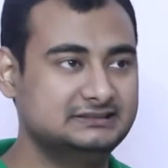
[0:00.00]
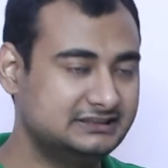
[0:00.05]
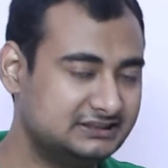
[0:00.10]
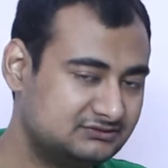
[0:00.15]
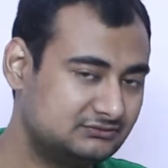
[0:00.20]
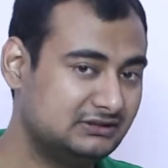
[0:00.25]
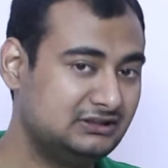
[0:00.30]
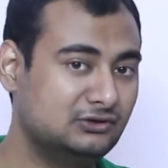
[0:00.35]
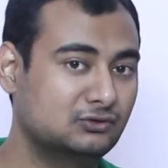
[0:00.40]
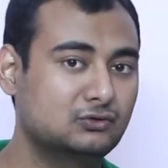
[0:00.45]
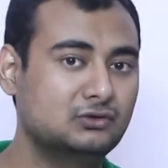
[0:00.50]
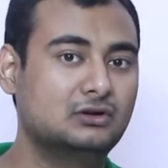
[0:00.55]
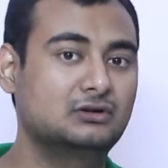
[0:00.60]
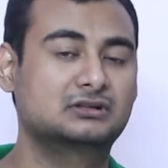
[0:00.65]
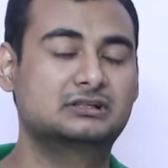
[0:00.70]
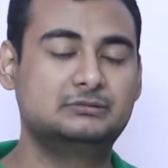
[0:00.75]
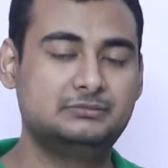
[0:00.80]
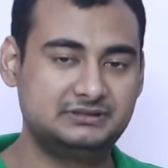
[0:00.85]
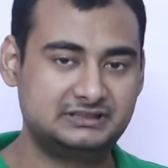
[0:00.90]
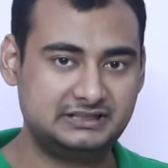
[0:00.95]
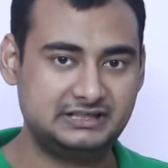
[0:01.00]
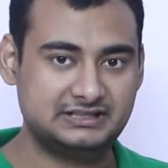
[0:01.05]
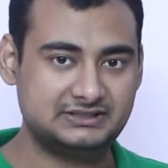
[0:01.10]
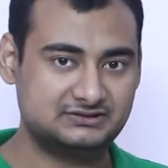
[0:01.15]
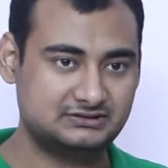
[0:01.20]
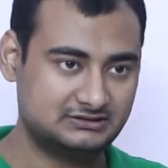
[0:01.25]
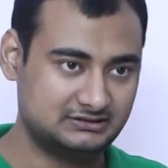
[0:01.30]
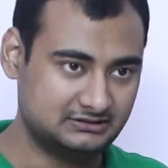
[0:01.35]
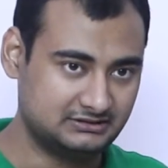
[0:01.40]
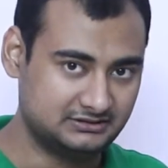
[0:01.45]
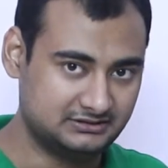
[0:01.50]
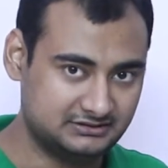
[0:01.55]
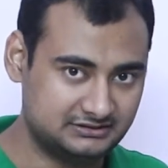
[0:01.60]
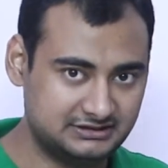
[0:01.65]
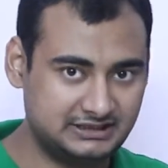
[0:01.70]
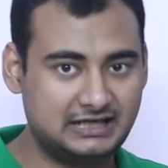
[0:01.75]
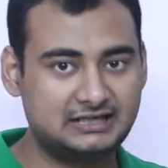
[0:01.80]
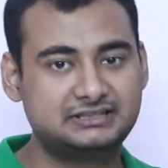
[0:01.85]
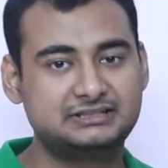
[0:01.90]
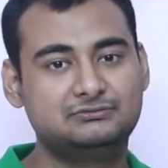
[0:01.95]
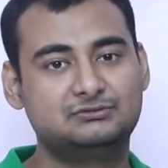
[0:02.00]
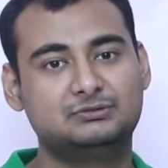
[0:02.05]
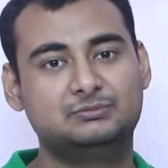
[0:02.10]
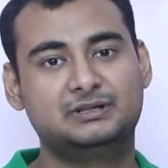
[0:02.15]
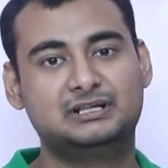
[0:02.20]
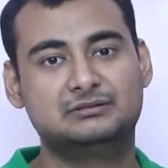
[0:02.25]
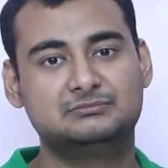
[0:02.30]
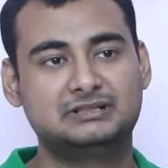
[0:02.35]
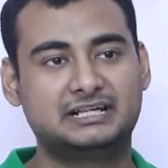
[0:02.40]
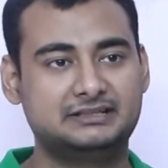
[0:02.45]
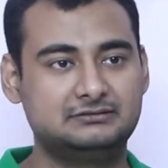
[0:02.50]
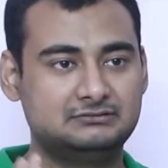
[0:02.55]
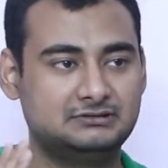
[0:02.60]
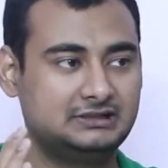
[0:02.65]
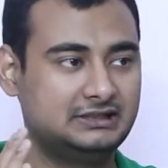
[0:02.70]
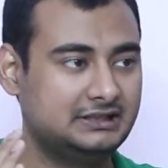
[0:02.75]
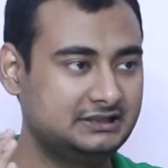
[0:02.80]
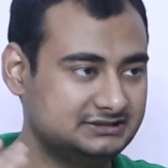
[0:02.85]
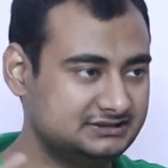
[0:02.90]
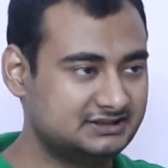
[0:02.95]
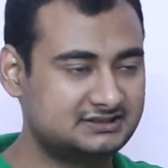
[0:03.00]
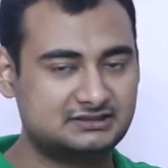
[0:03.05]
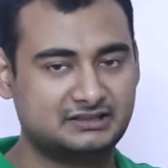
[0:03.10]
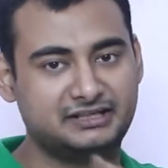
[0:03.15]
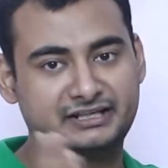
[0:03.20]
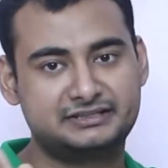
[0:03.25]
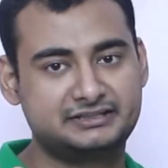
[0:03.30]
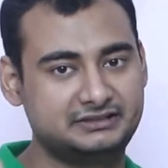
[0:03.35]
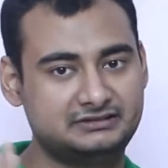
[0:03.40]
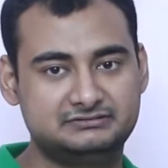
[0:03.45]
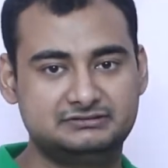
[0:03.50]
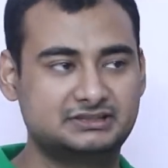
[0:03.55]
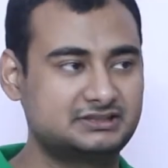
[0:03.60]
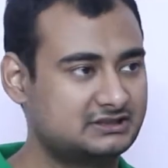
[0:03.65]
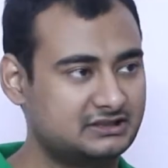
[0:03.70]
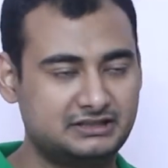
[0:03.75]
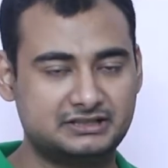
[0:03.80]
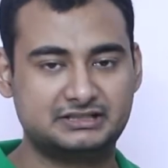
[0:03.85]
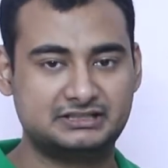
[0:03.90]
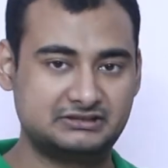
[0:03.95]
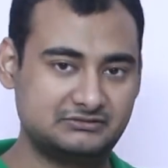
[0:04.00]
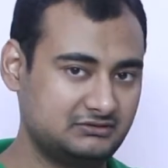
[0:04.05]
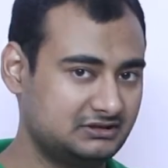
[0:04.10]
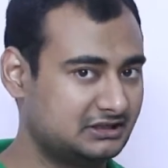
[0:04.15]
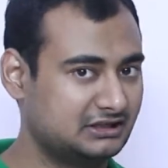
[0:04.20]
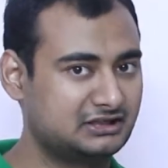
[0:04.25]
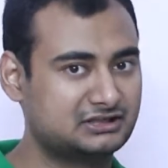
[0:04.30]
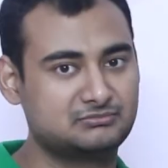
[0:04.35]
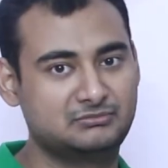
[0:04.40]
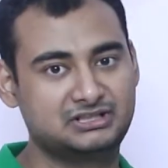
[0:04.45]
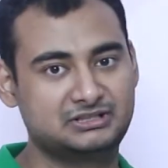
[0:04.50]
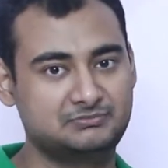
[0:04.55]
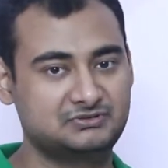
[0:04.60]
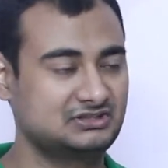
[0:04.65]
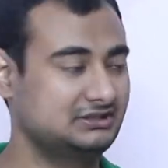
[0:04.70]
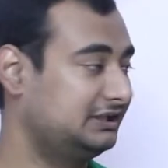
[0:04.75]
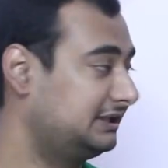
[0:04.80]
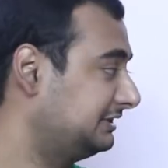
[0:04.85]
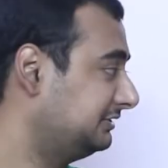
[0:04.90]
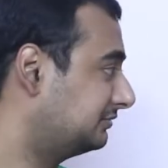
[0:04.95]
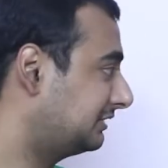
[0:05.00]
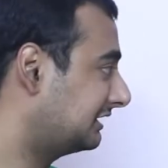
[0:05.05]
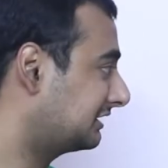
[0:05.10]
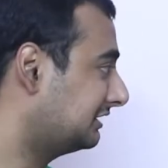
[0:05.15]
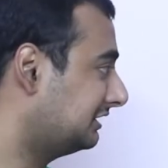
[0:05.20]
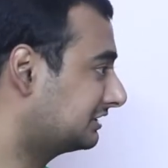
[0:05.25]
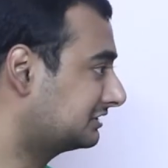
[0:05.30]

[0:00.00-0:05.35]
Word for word: this will no longer be the case uh, reality would become like just connected just connected it will connect multiple like you can